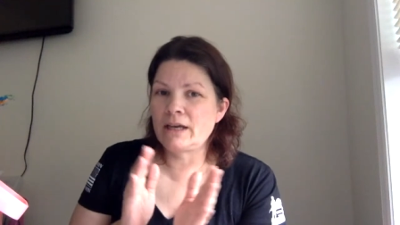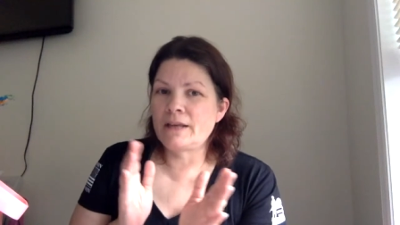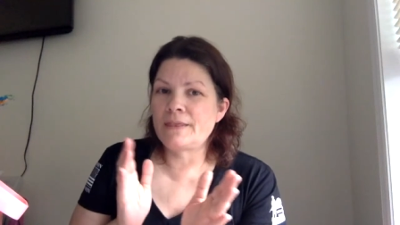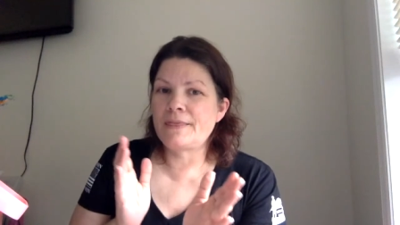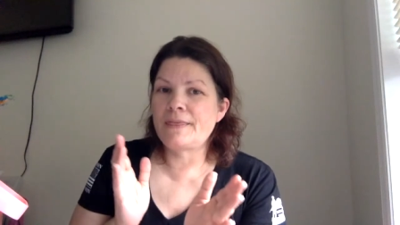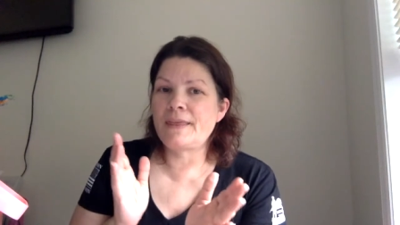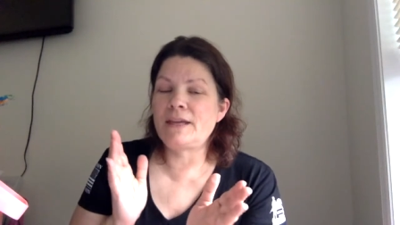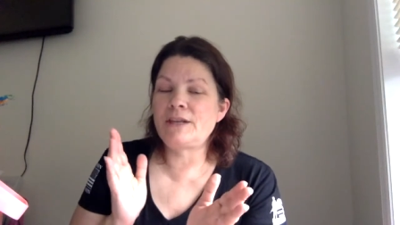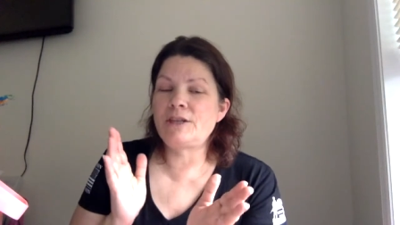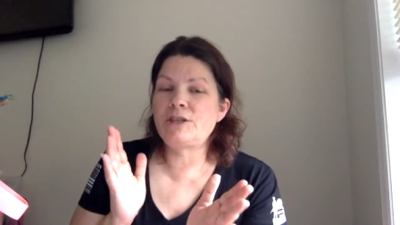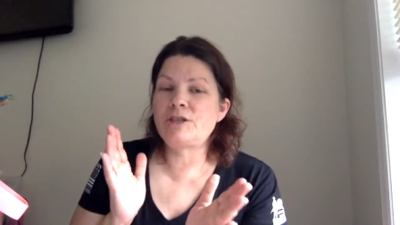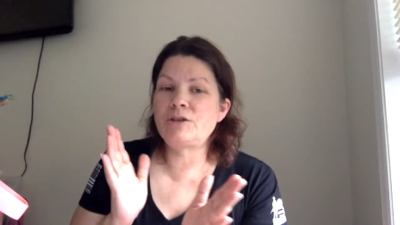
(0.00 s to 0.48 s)

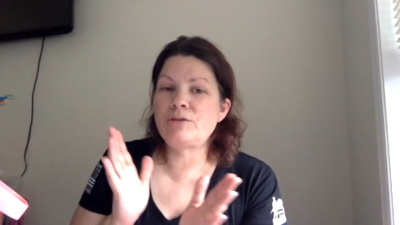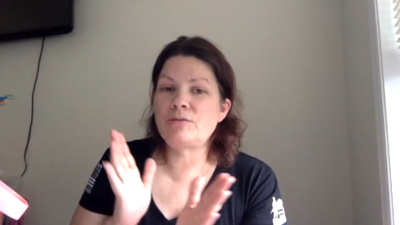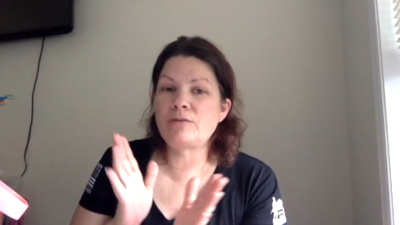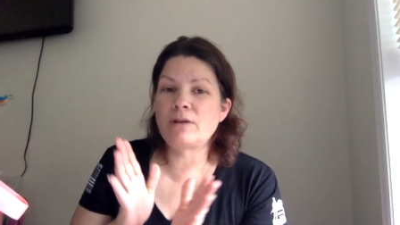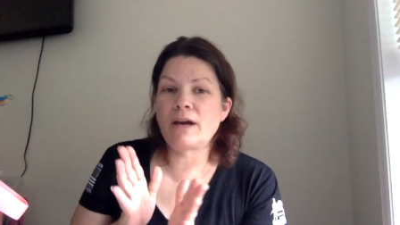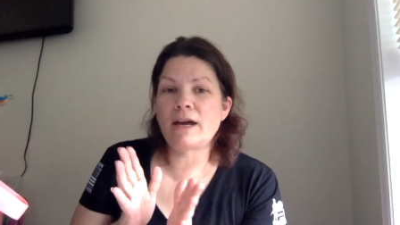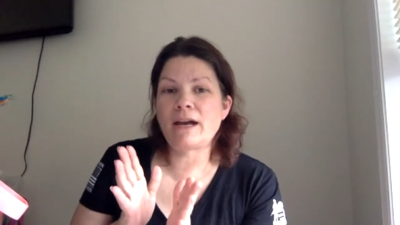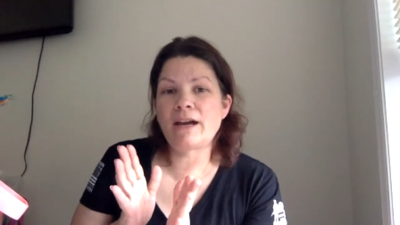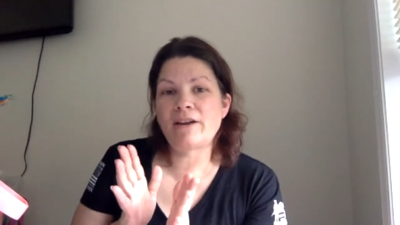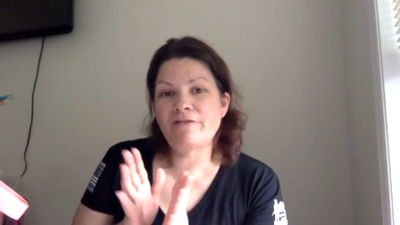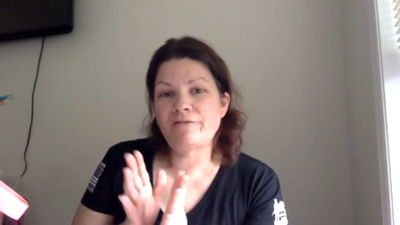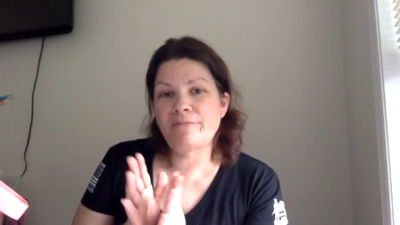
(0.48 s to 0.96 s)
They do
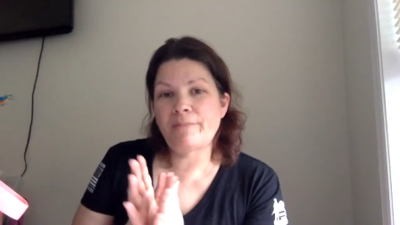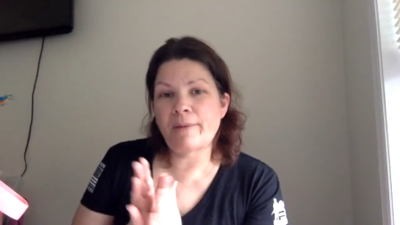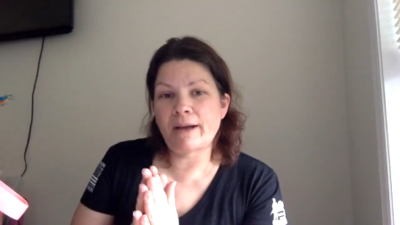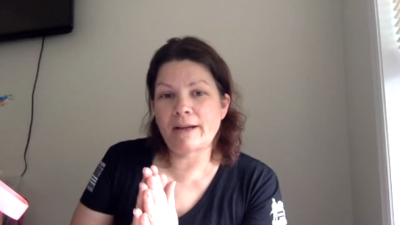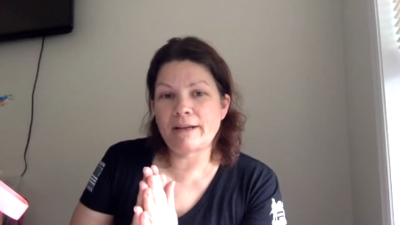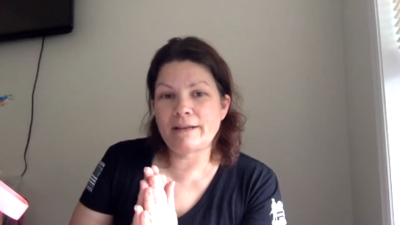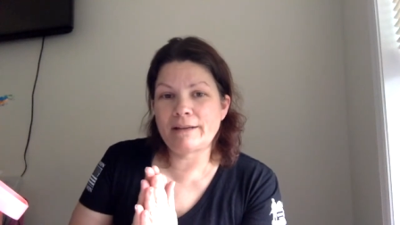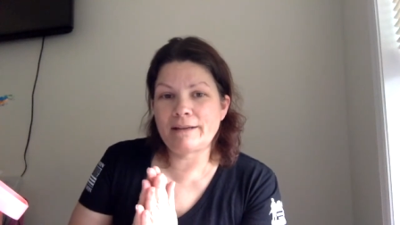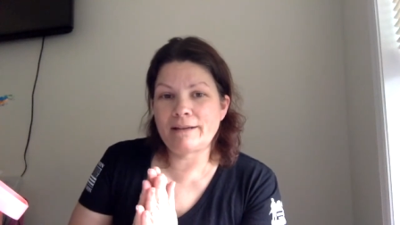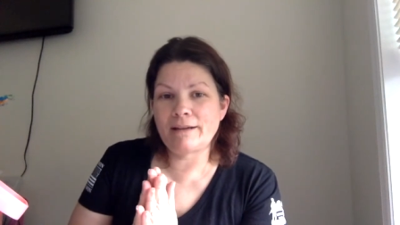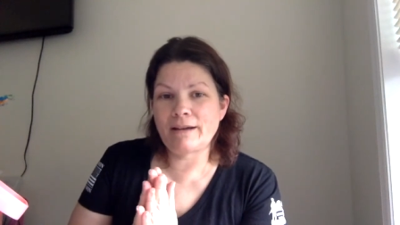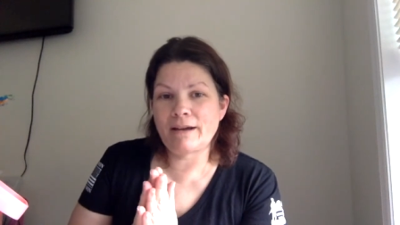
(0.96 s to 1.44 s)
not have
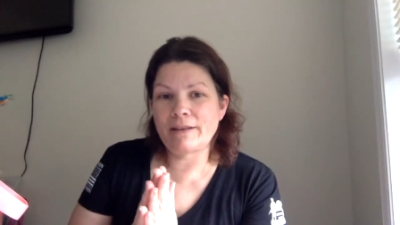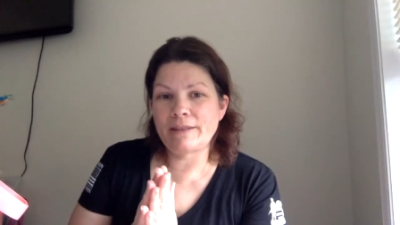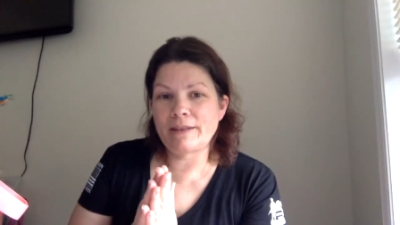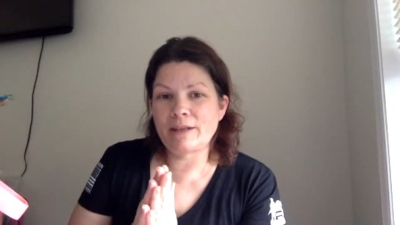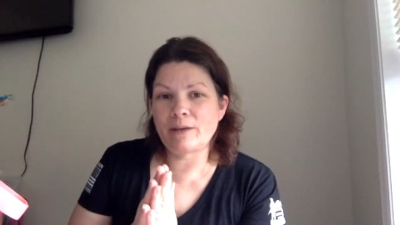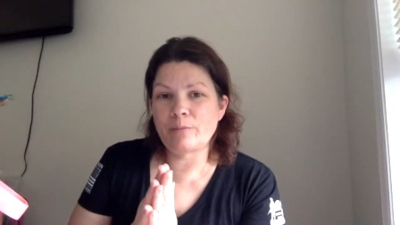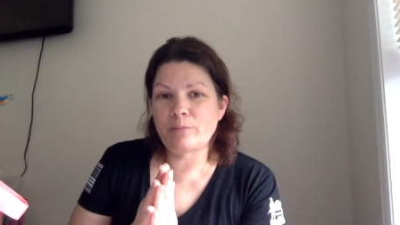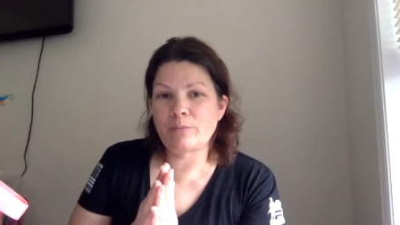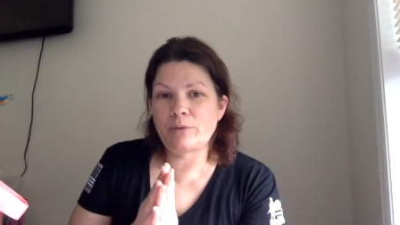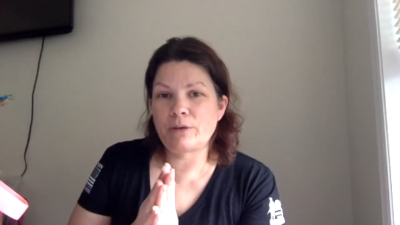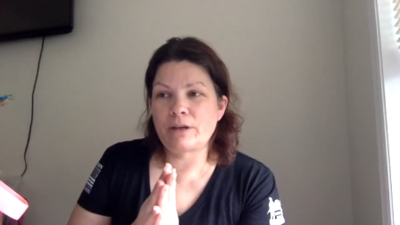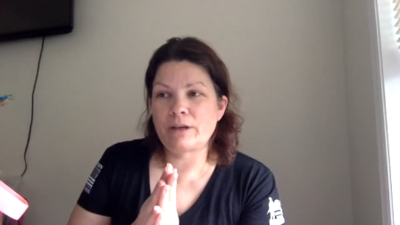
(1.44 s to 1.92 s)
binding on
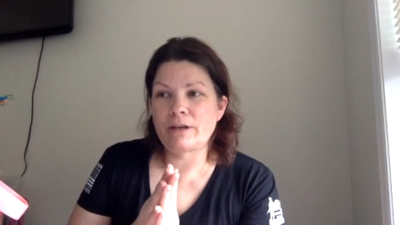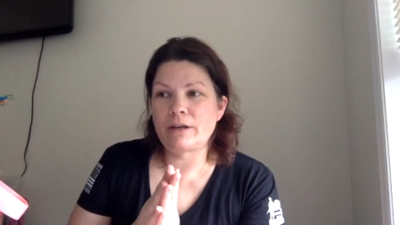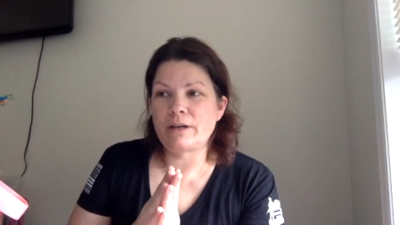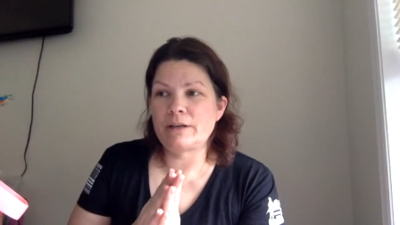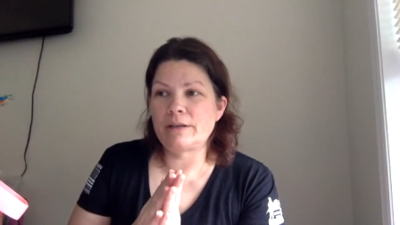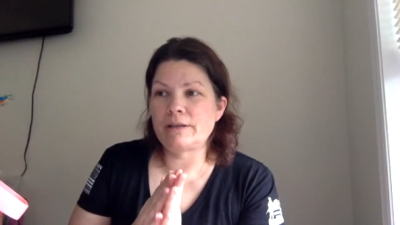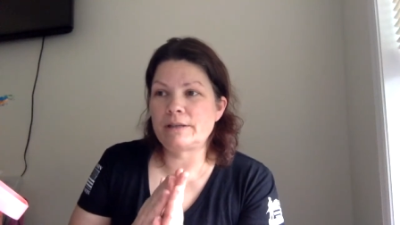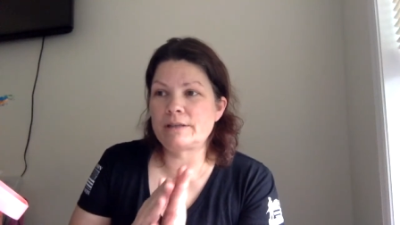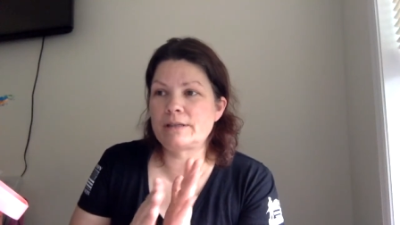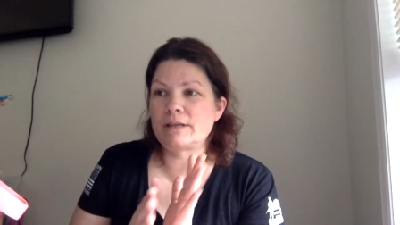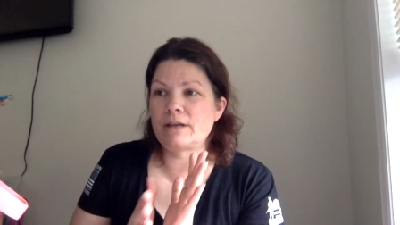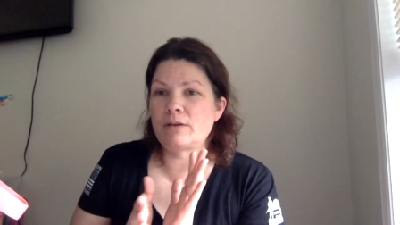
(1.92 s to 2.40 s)
them
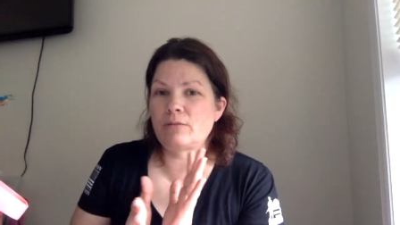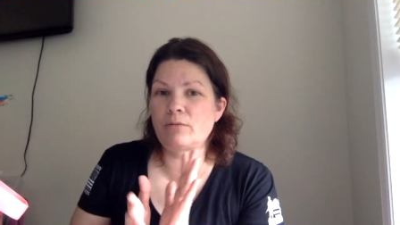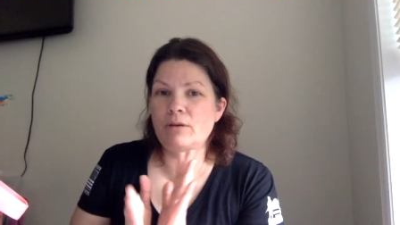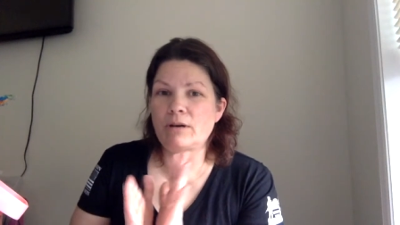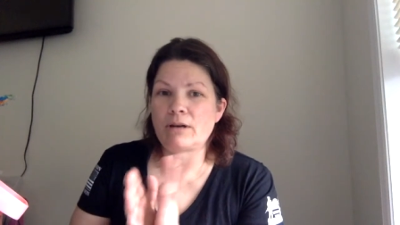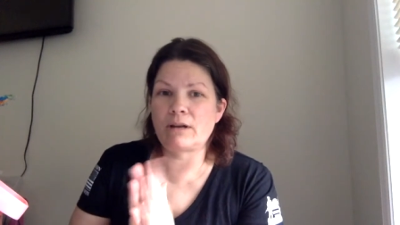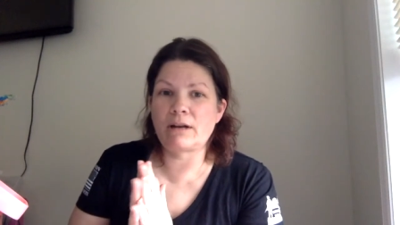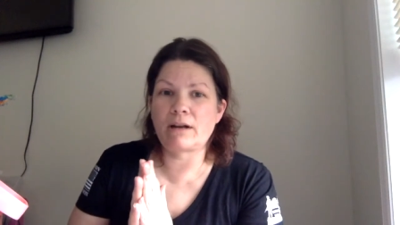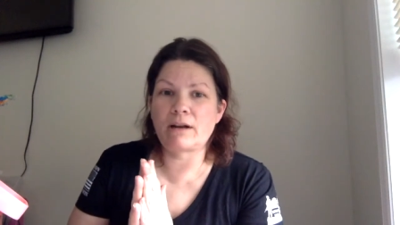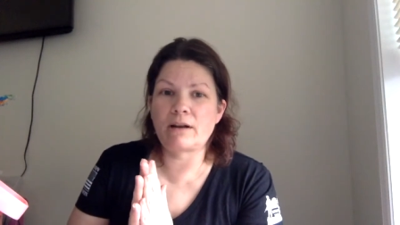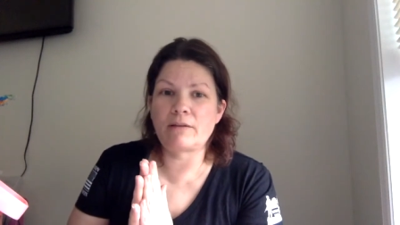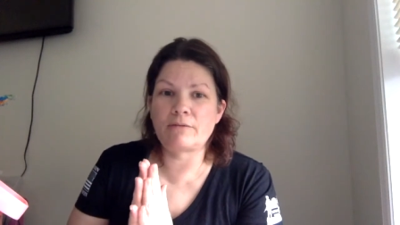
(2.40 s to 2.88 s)
because I
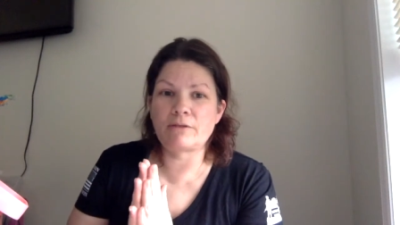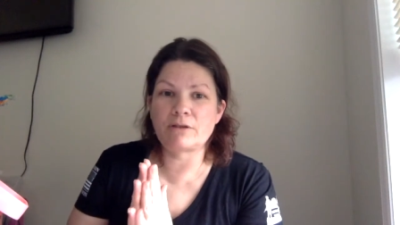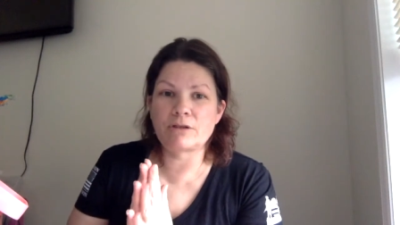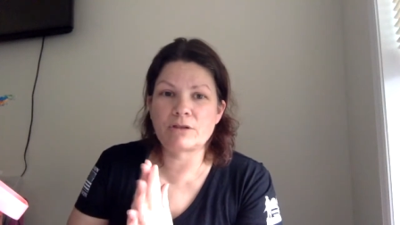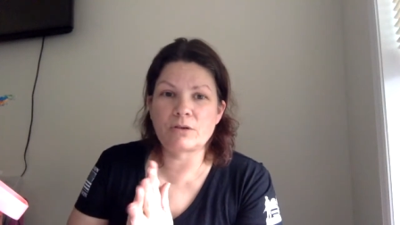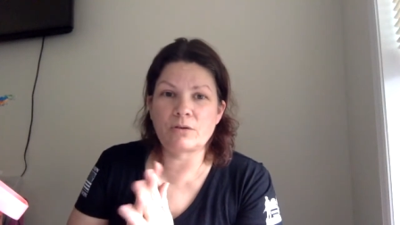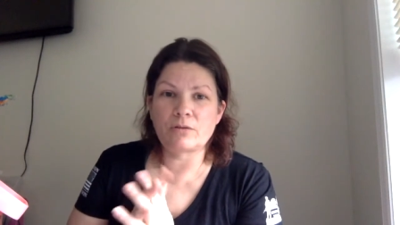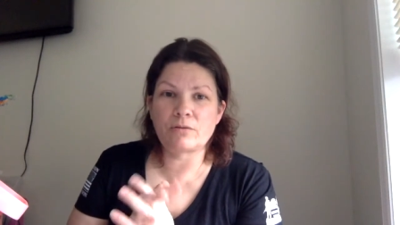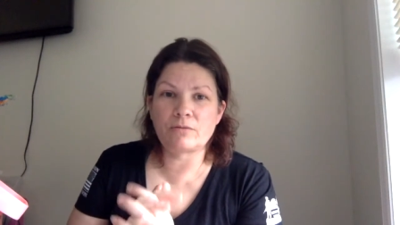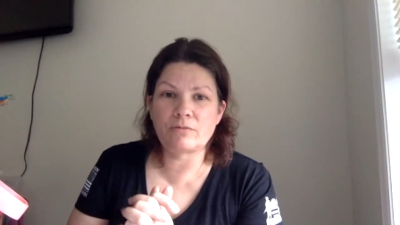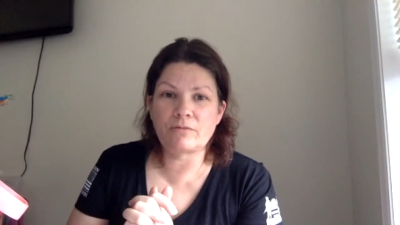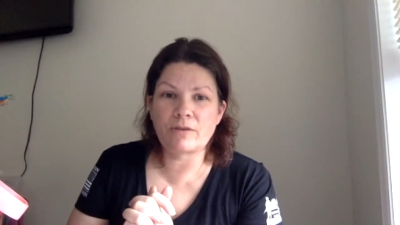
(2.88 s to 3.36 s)
ran out of a
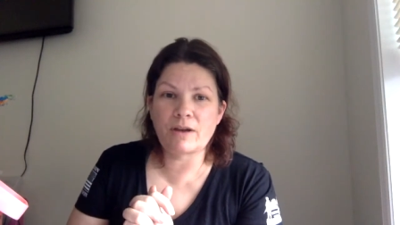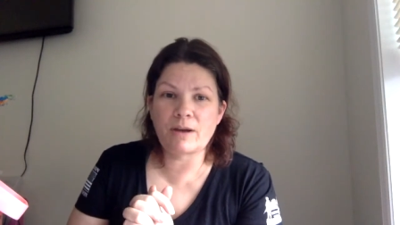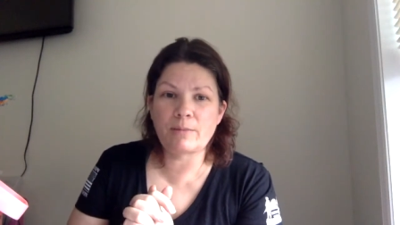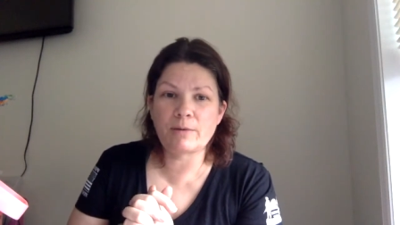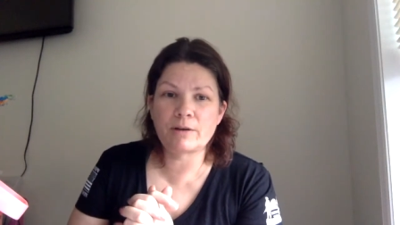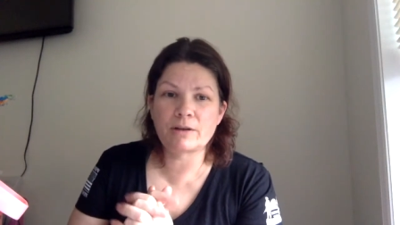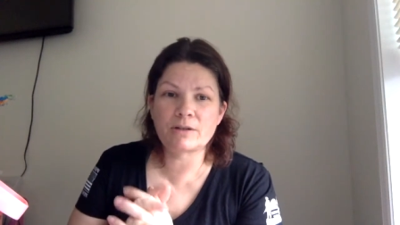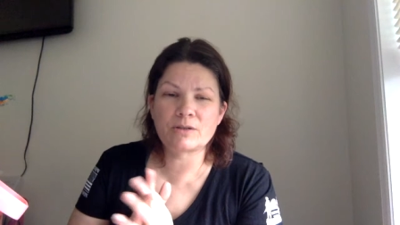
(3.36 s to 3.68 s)
certain fabric,